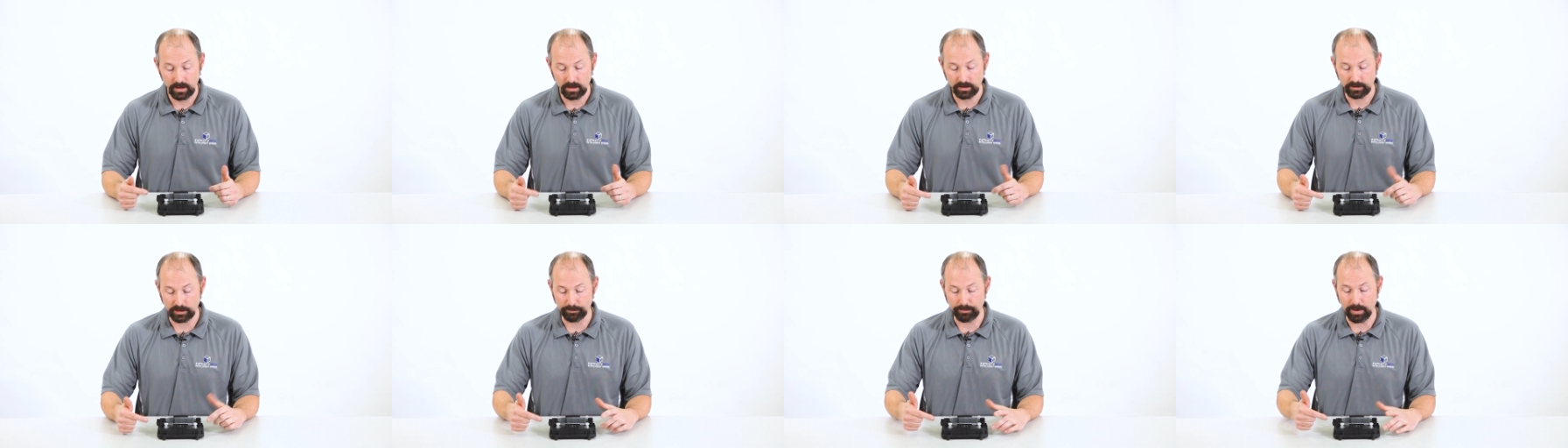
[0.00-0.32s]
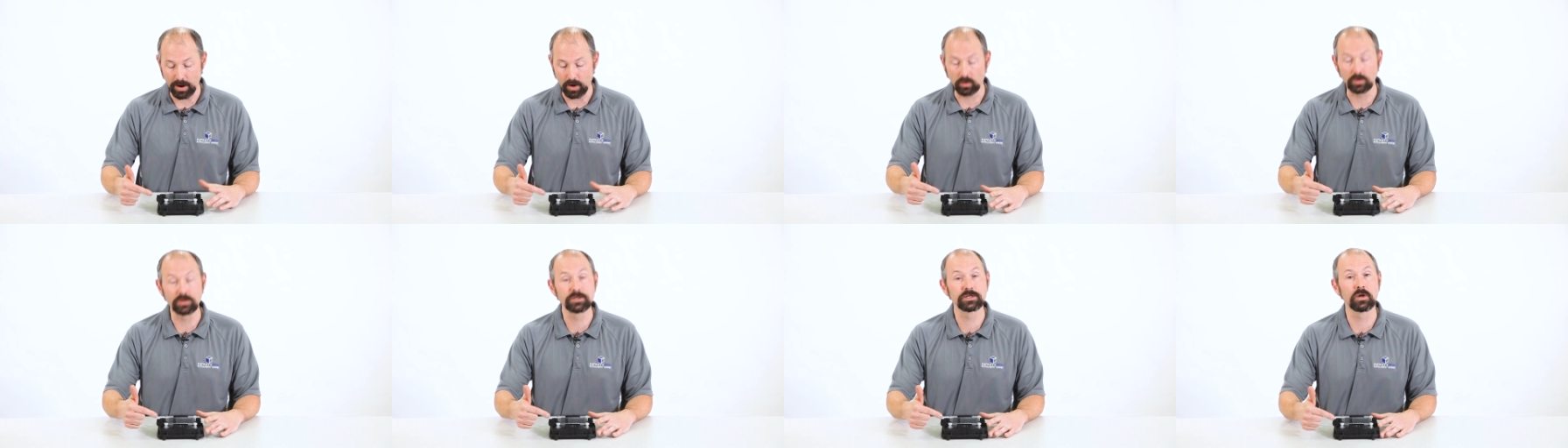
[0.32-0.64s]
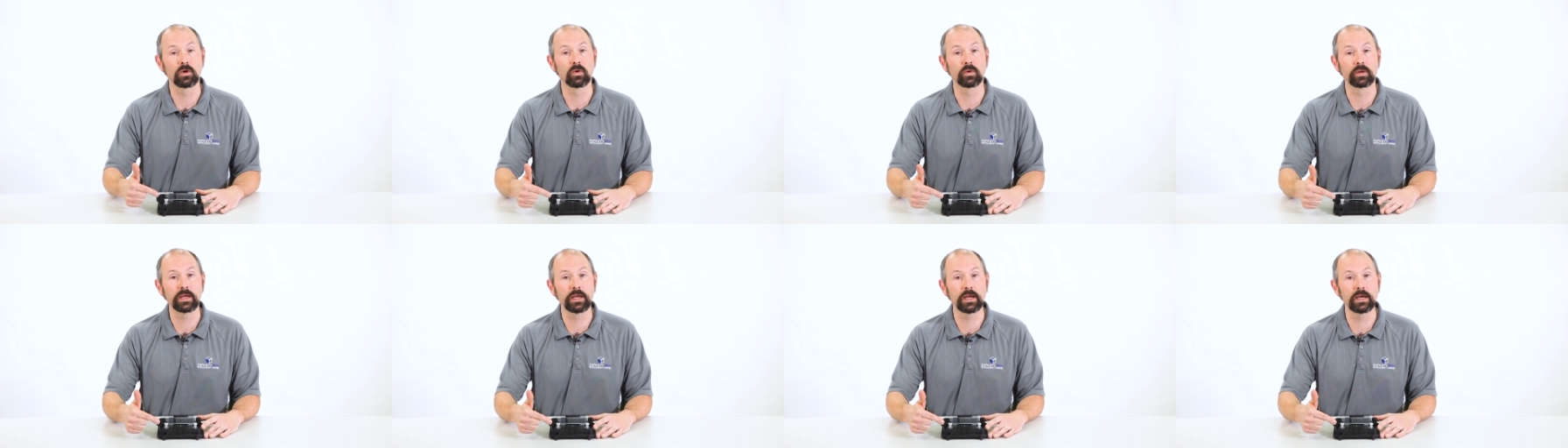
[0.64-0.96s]
The
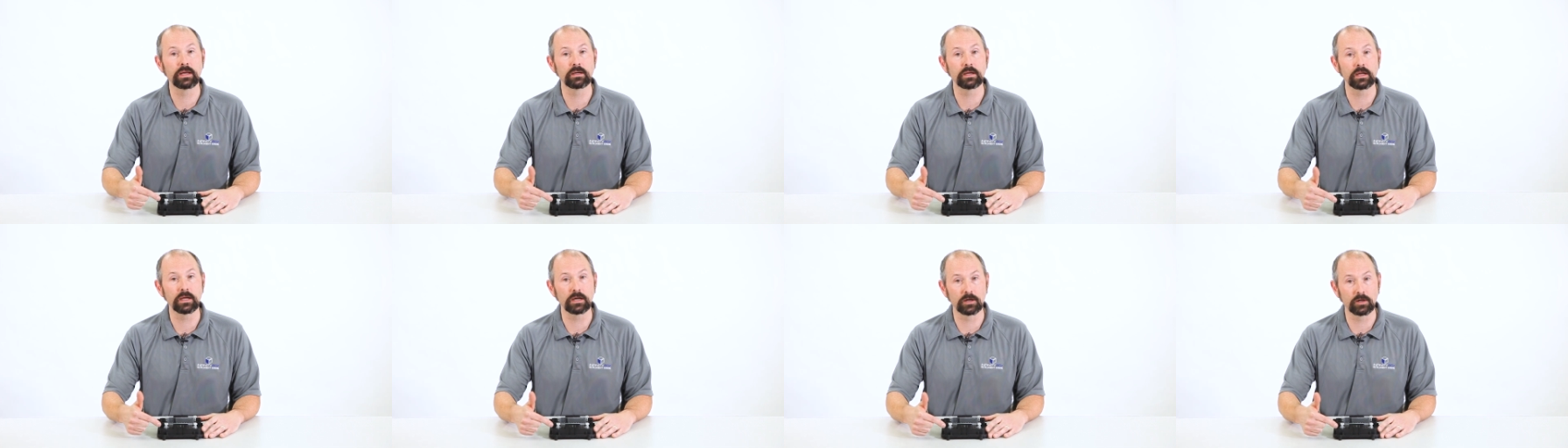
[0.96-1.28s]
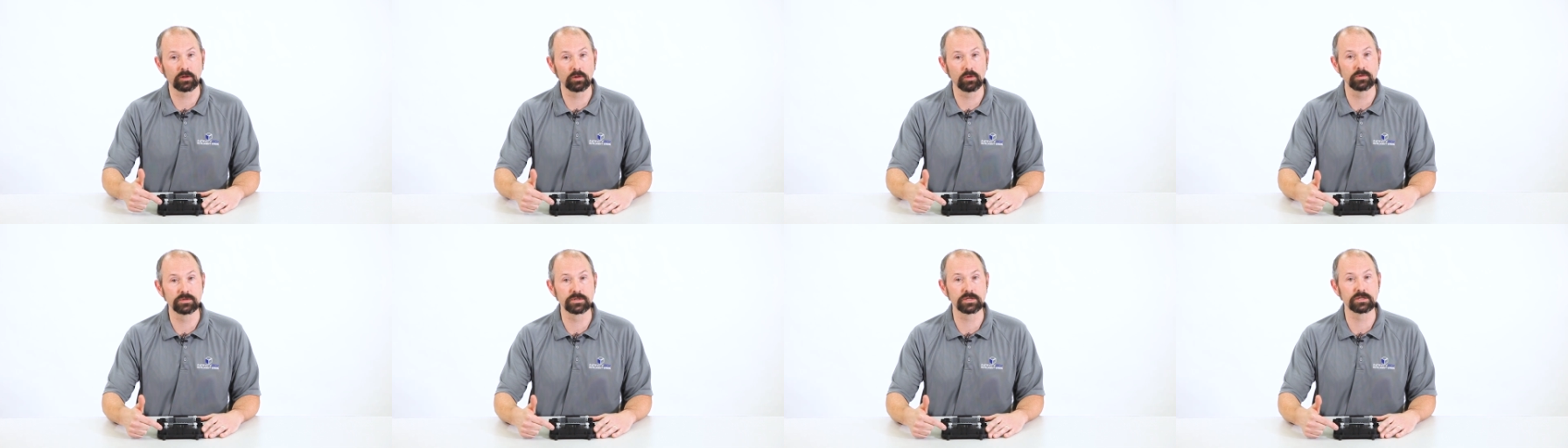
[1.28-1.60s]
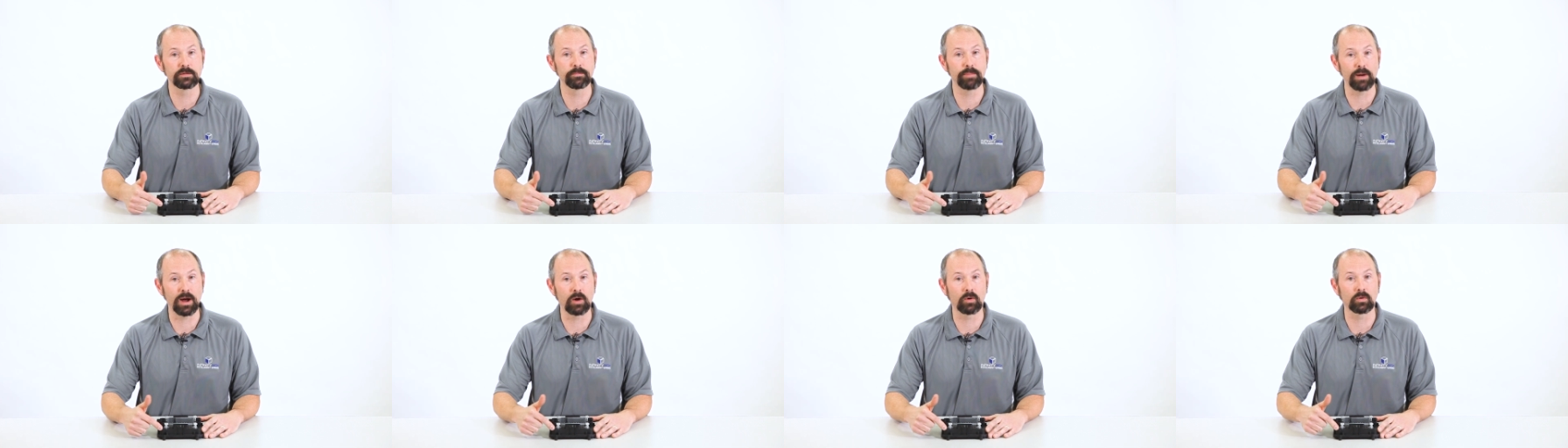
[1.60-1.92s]
POWERCELL kit includes the
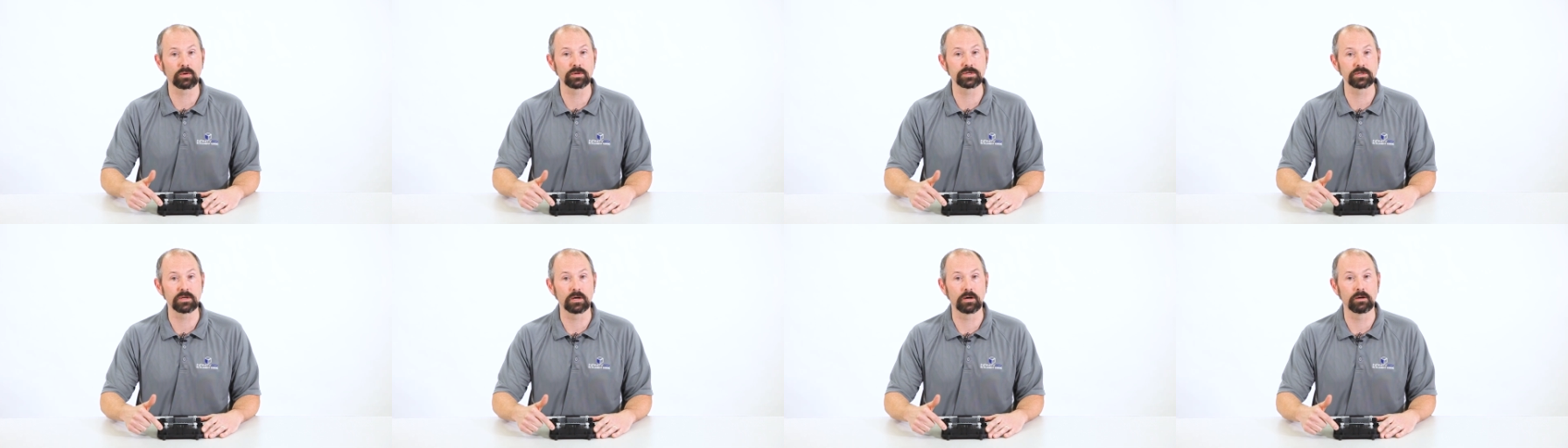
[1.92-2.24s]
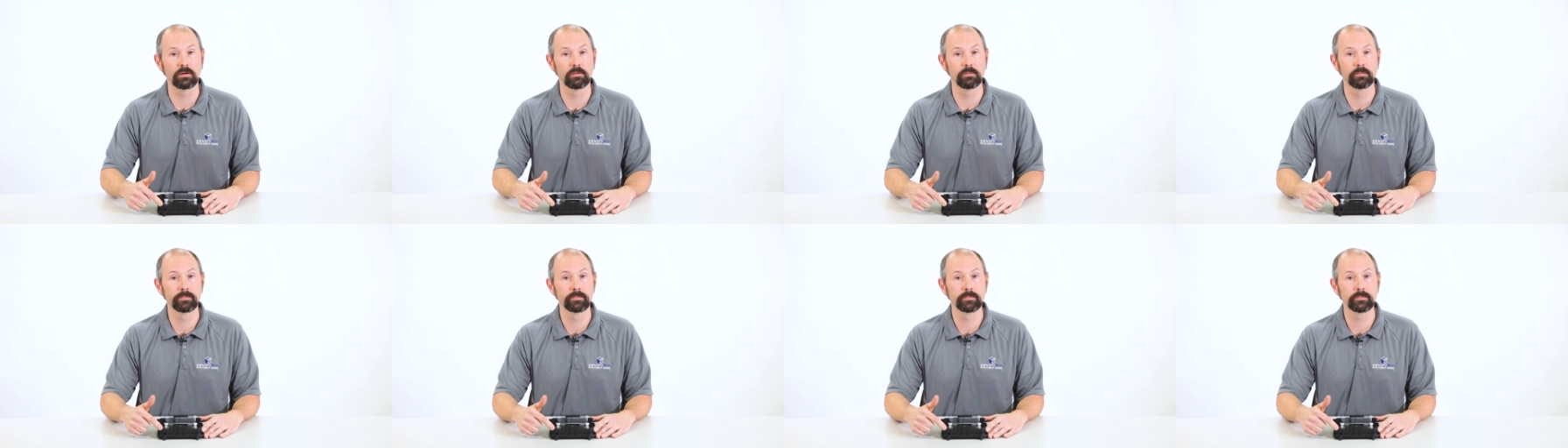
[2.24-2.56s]
power cell,